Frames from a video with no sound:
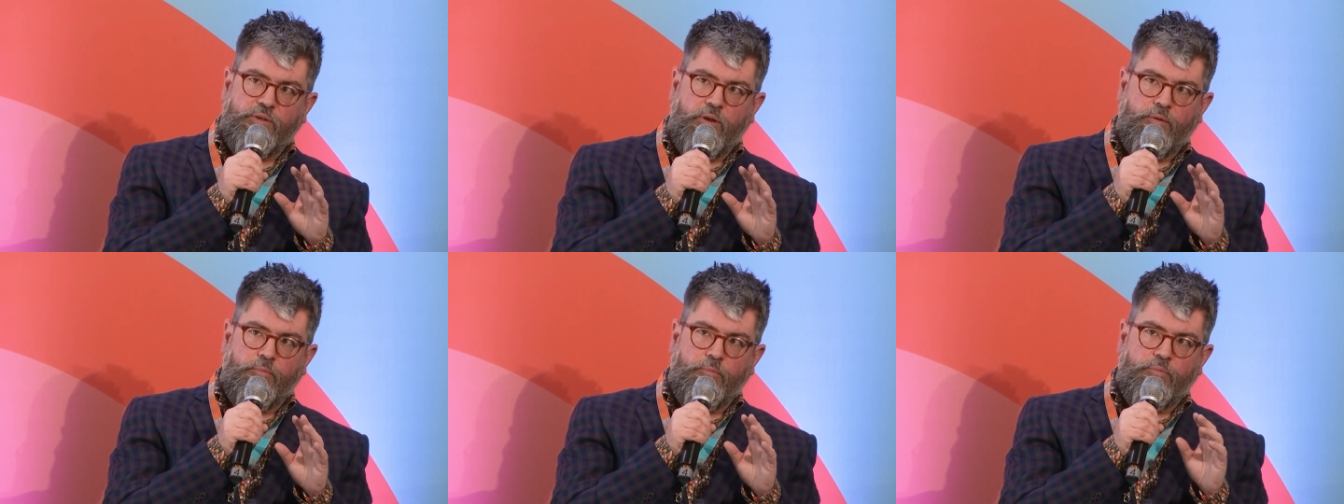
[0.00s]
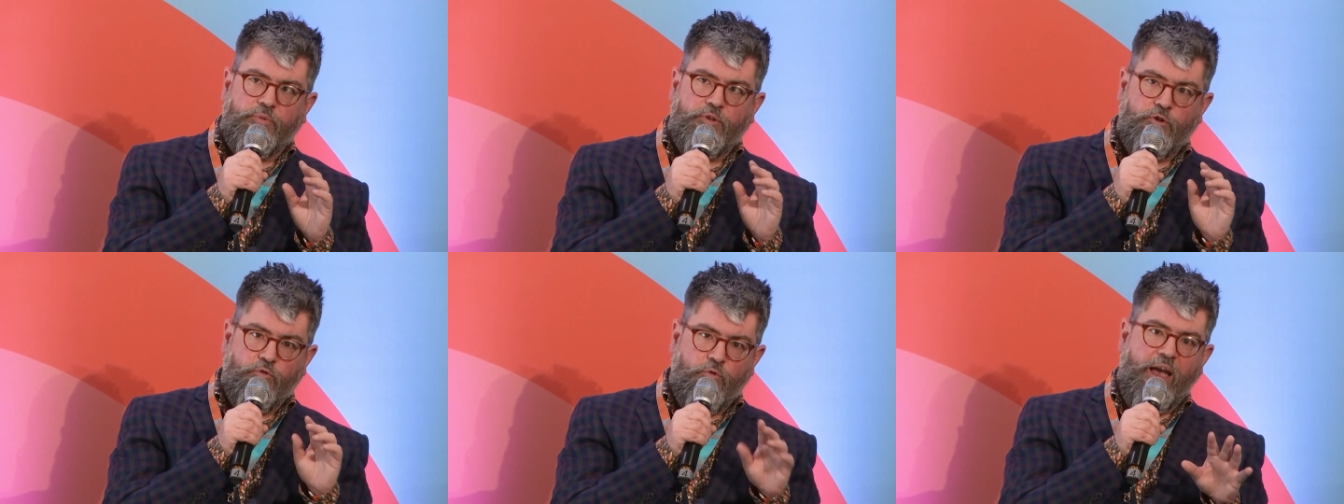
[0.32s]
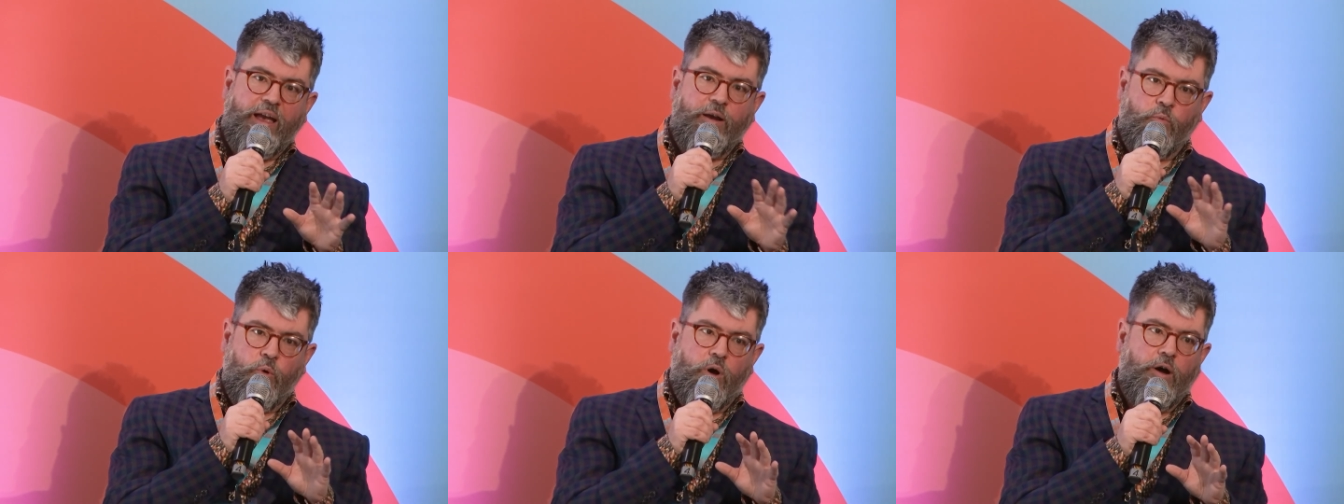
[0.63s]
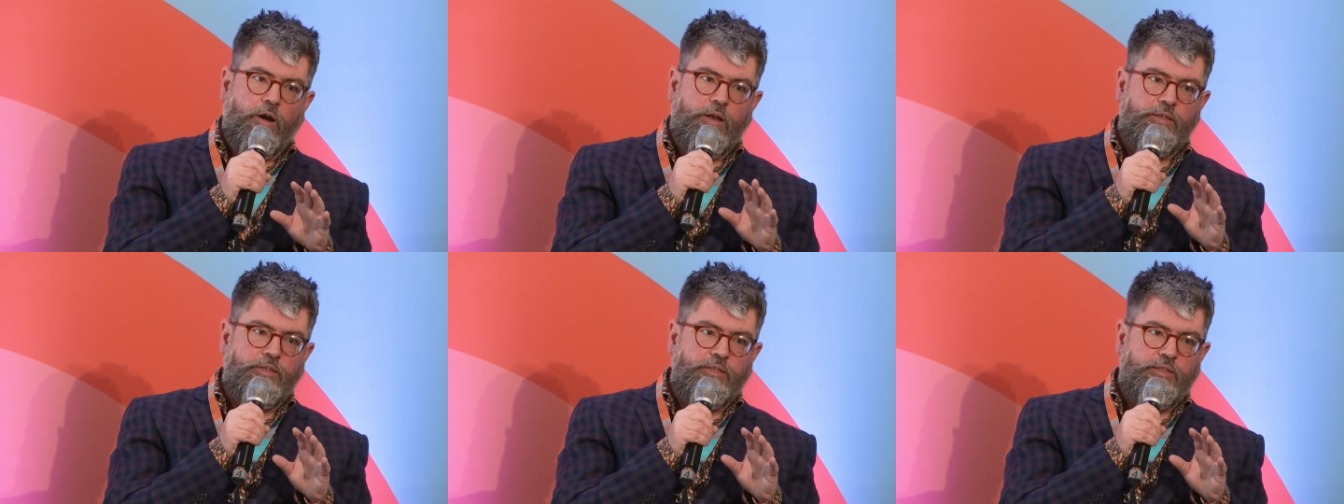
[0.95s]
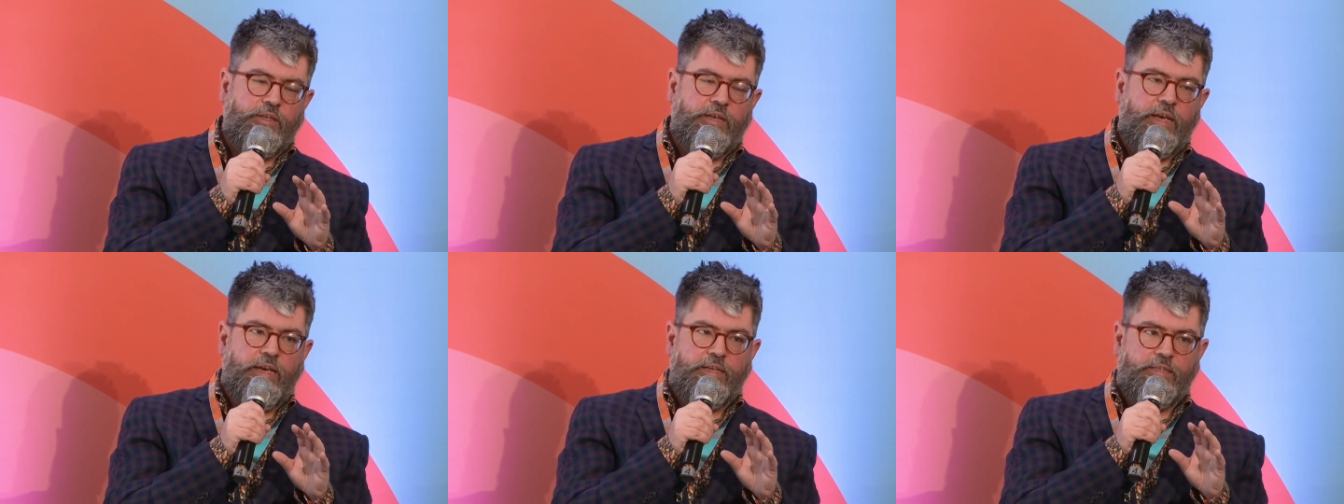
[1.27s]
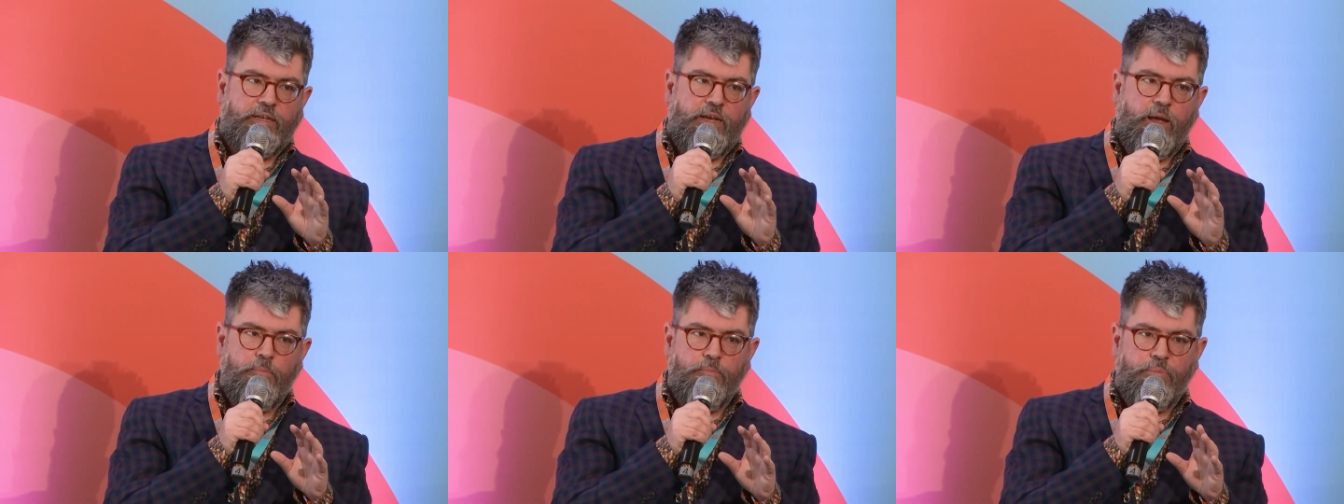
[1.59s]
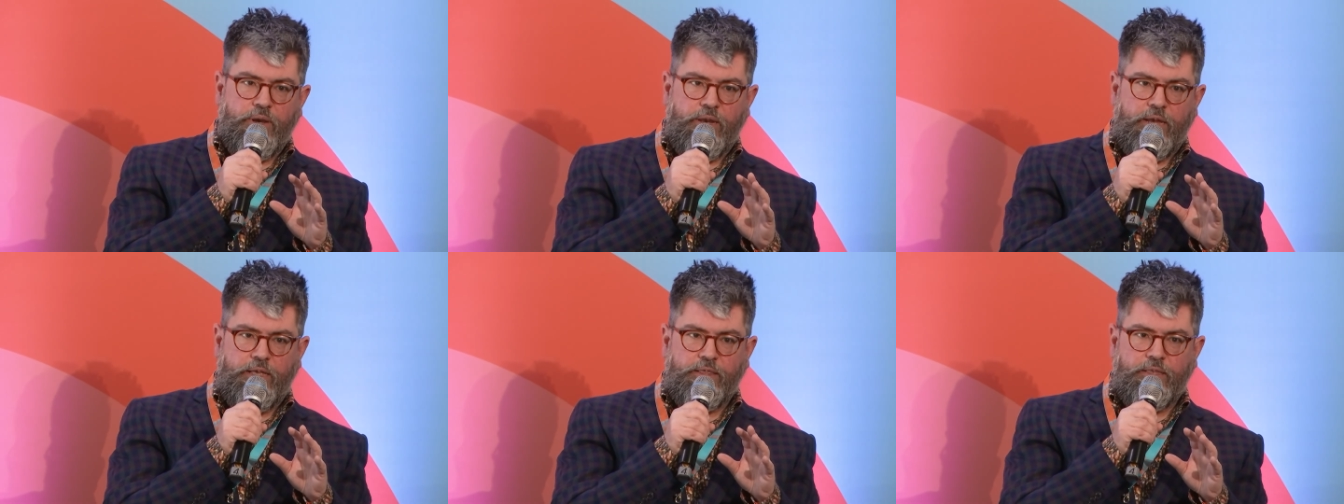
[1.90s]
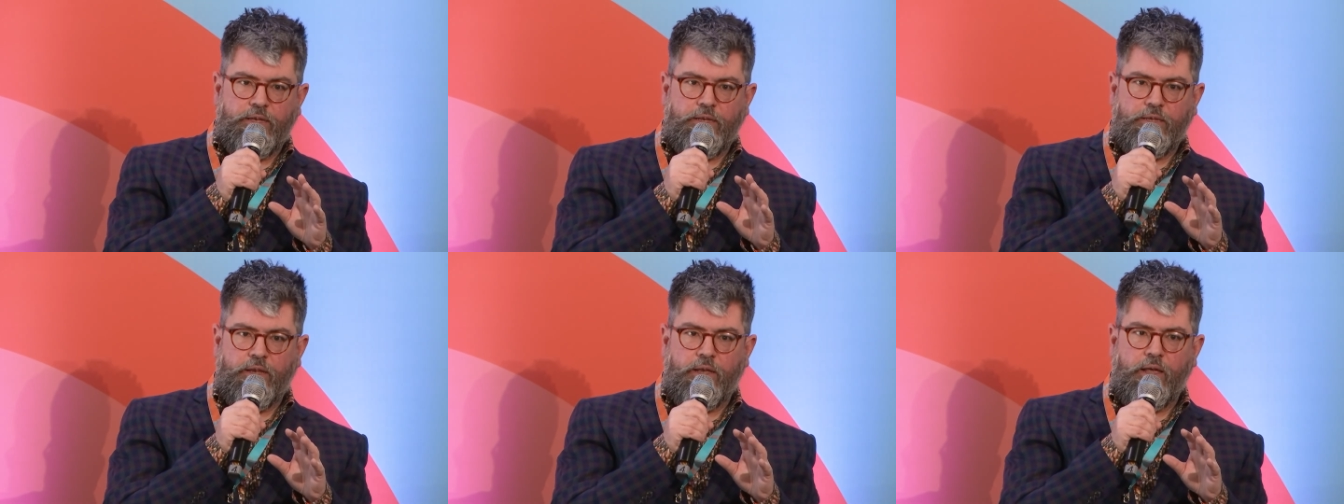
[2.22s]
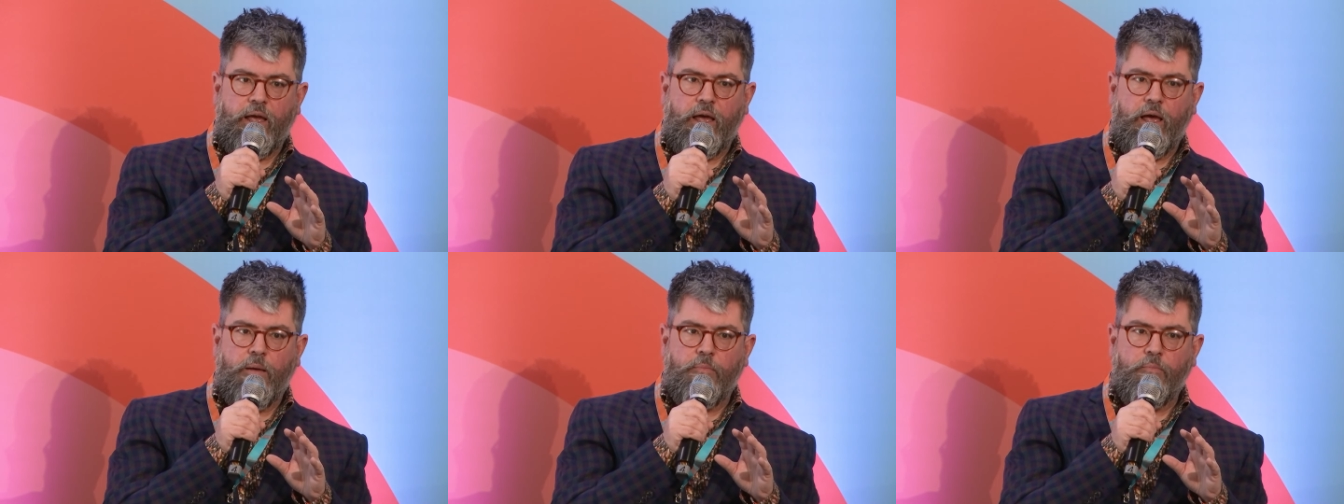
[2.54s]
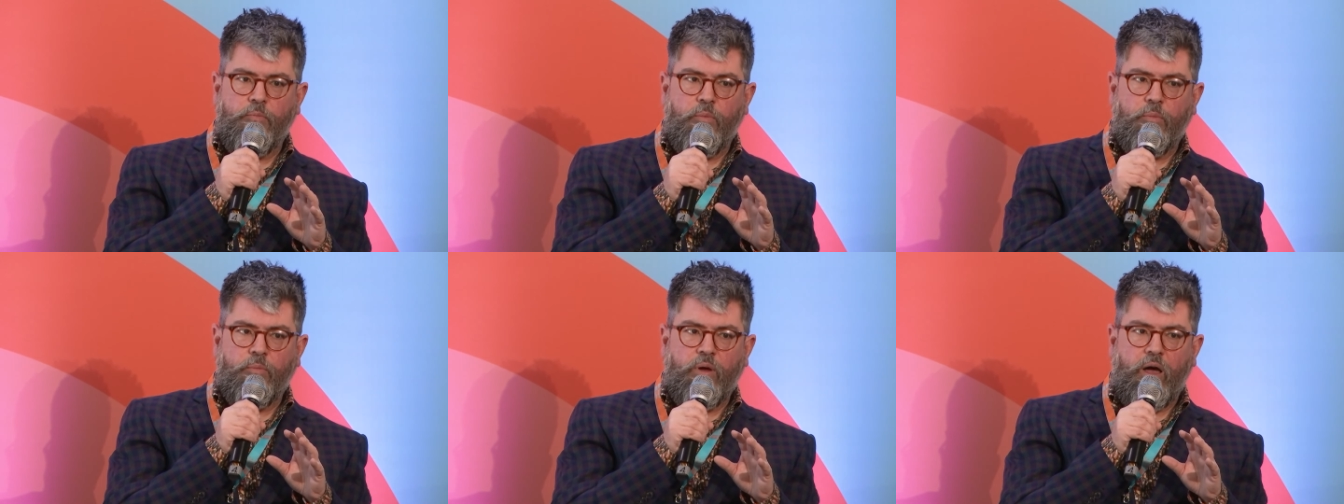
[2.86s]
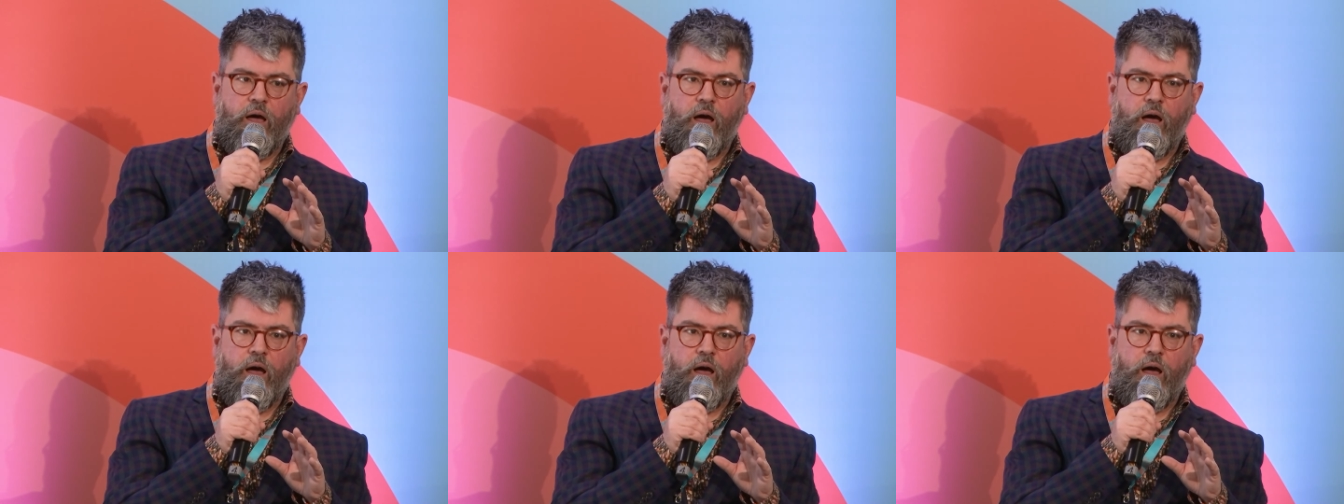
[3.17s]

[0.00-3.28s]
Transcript: uh direct wines is a company that um,